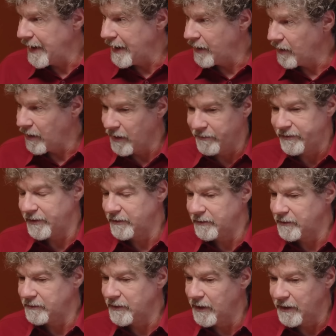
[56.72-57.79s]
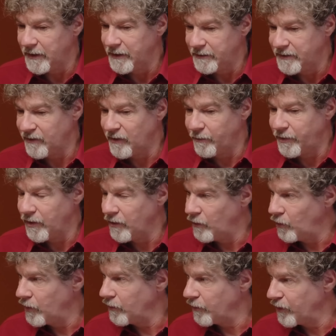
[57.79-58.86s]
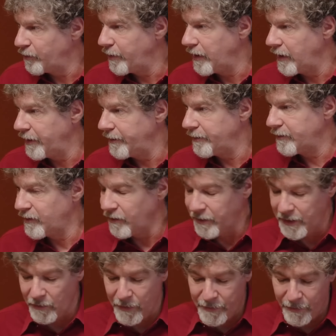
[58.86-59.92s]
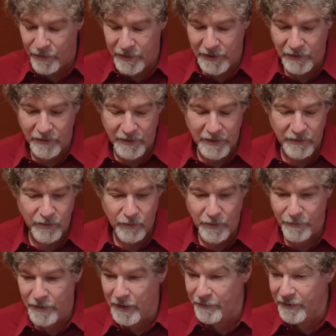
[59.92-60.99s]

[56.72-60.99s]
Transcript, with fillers: and off it uh, disappeared and wouldn't respond. So, anyway, people can look into what